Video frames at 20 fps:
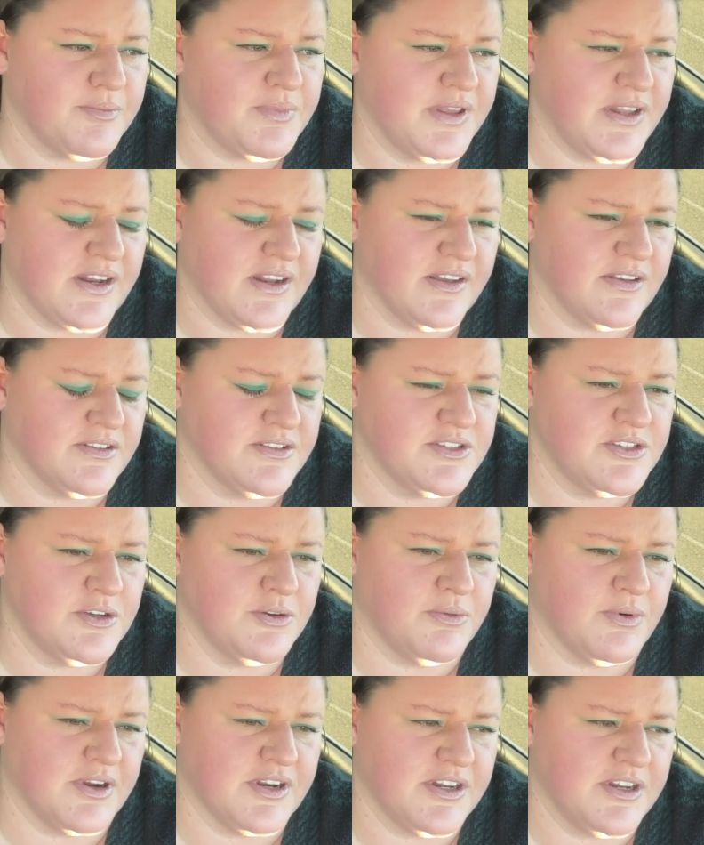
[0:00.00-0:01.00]
And I also
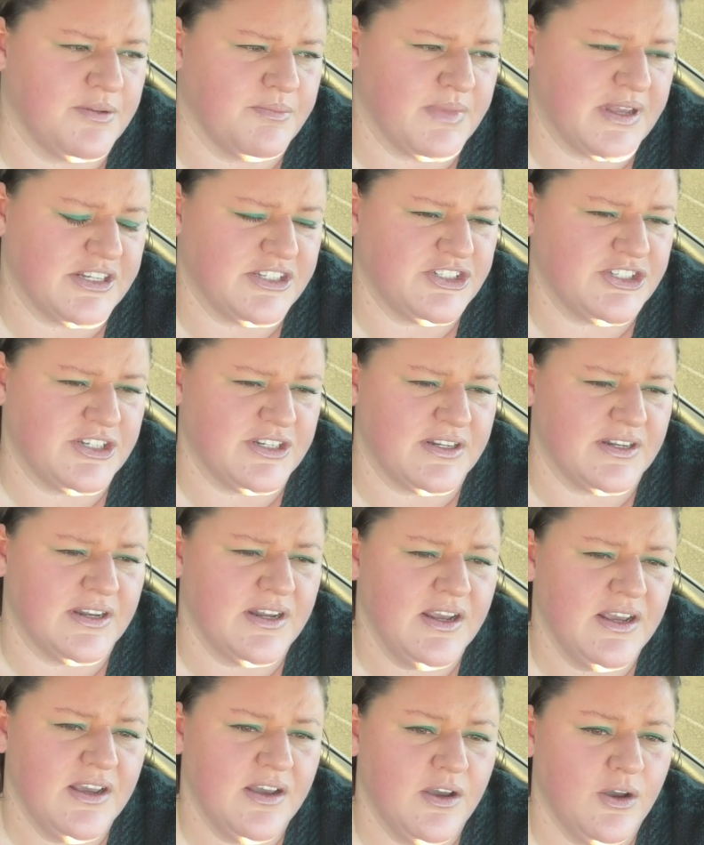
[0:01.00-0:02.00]
wanted to mention
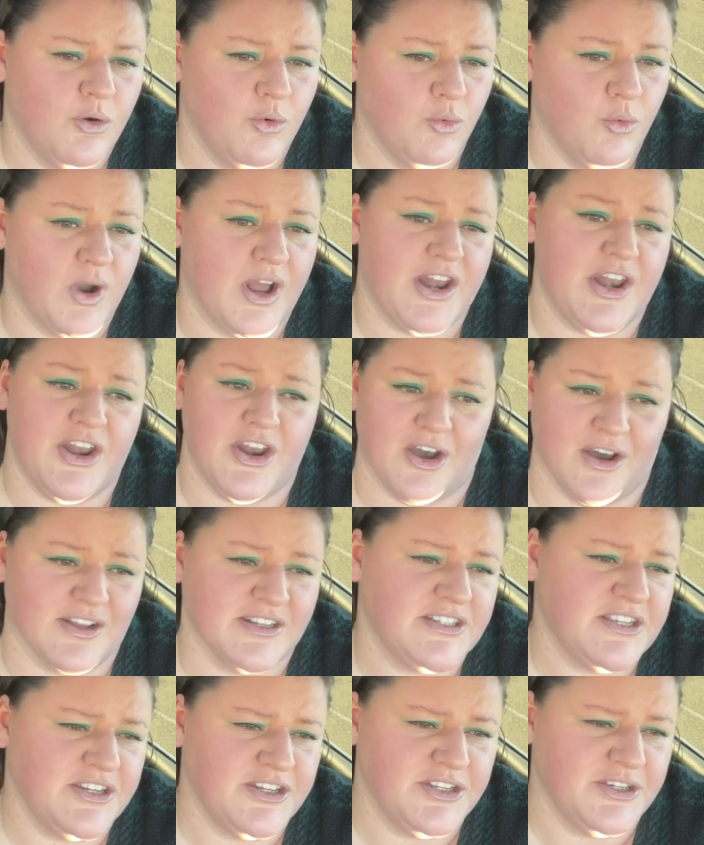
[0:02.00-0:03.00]
what not
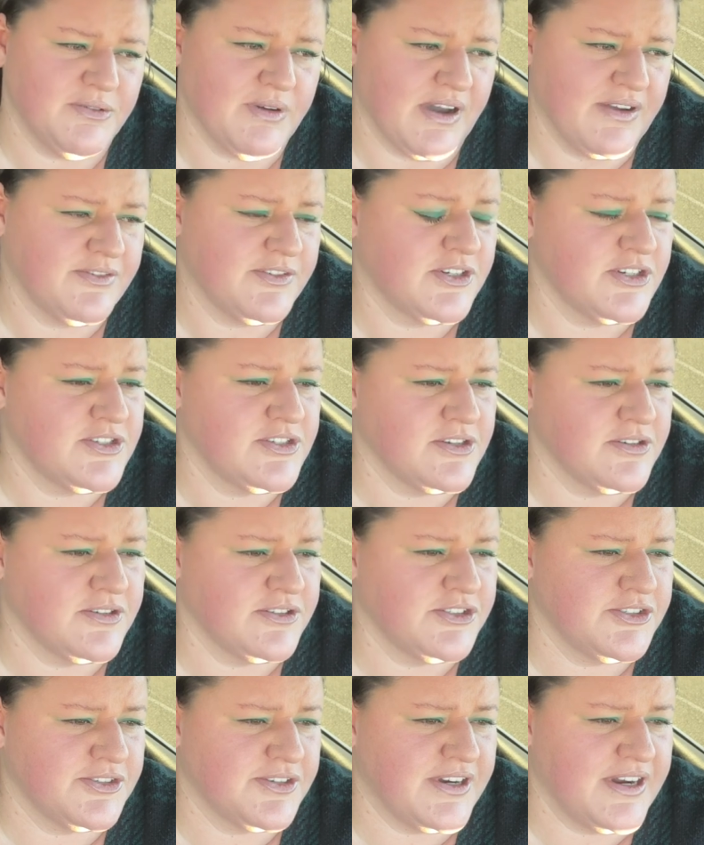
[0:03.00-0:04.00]
to do after
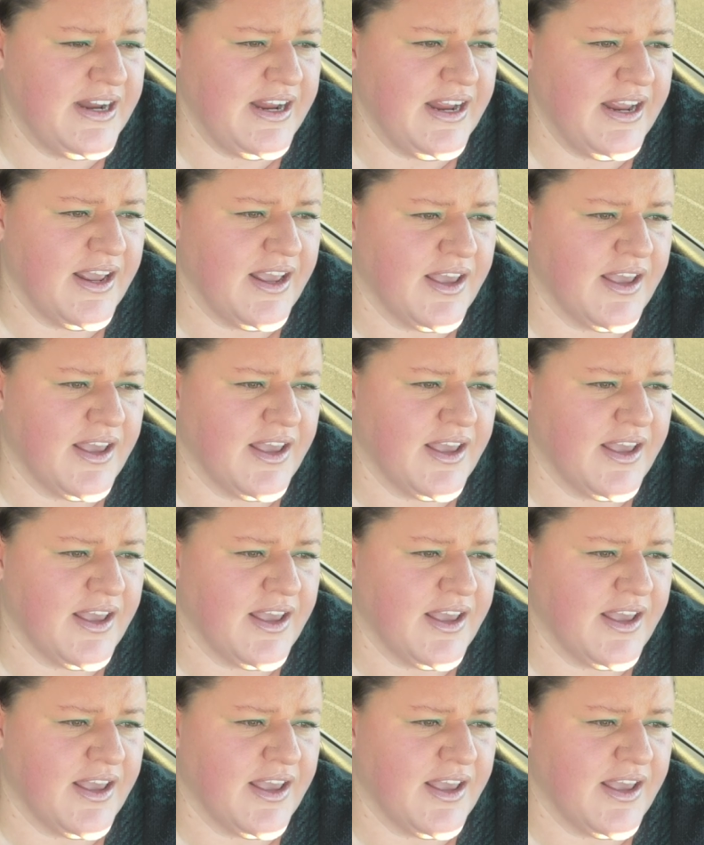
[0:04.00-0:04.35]
surgery